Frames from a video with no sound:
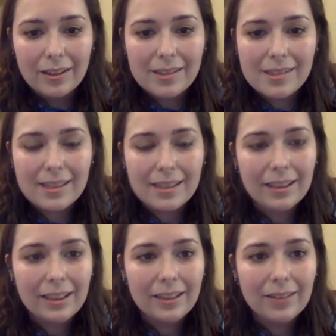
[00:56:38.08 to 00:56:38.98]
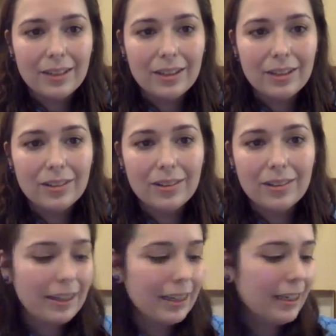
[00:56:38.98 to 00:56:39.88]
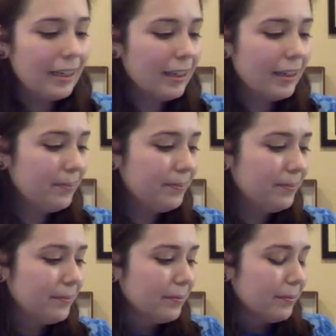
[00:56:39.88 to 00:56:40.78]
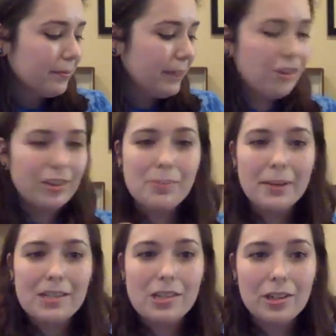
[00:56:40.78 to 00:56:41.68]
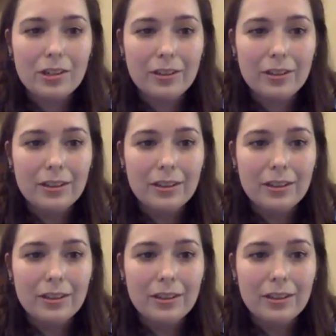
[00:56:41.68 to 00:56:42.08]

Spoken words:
Is Stanley the one who's like, he's always playing Sudoku?